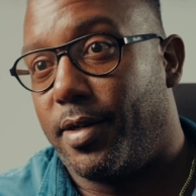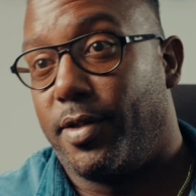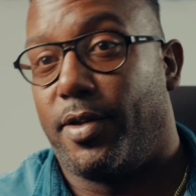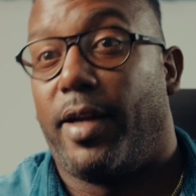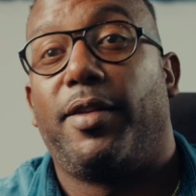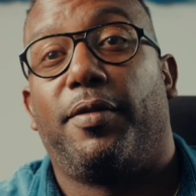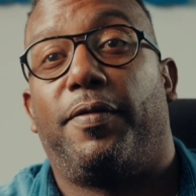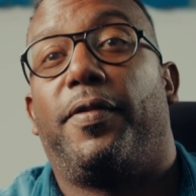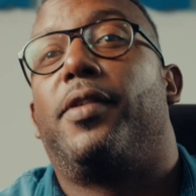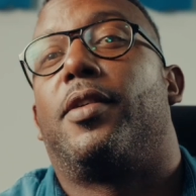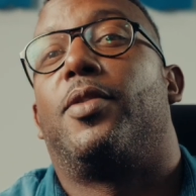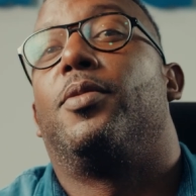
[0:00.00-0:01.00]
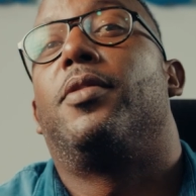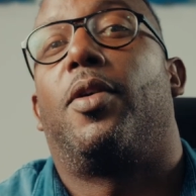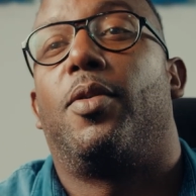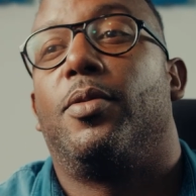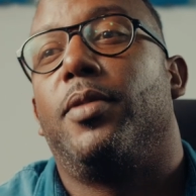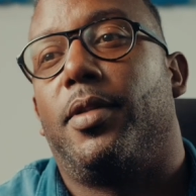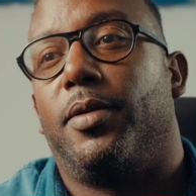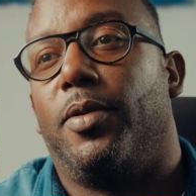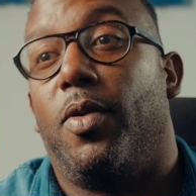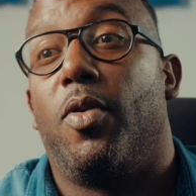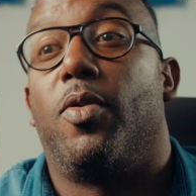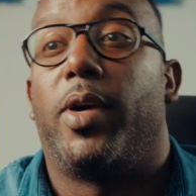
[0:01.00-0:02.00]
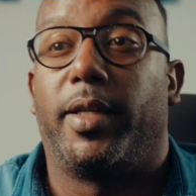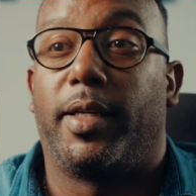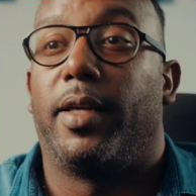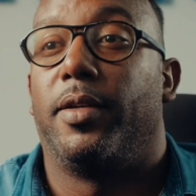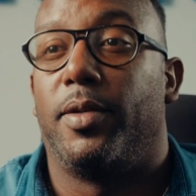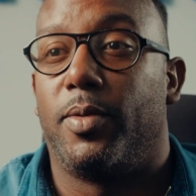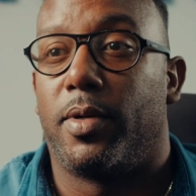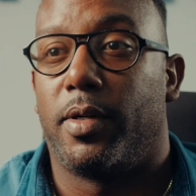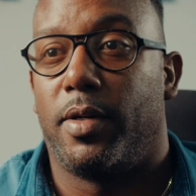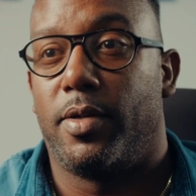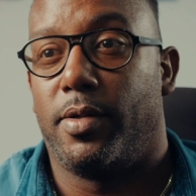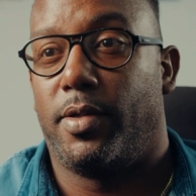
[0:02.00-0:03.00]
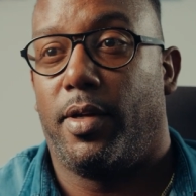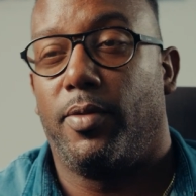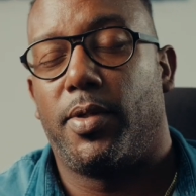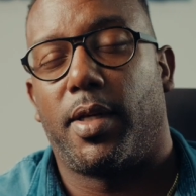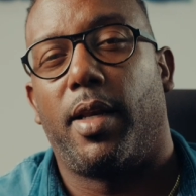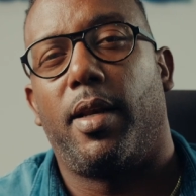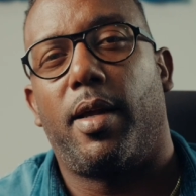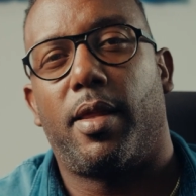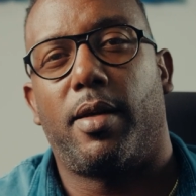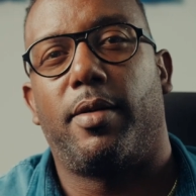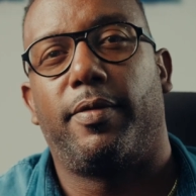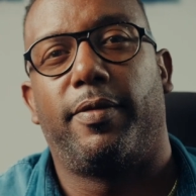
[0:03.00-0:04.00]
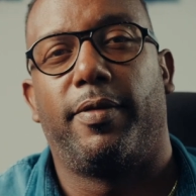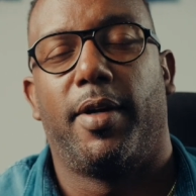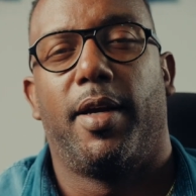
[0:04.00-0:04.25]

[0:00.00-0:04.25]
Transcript: So I had to figure out how to go and get the work done. So it was a lot of,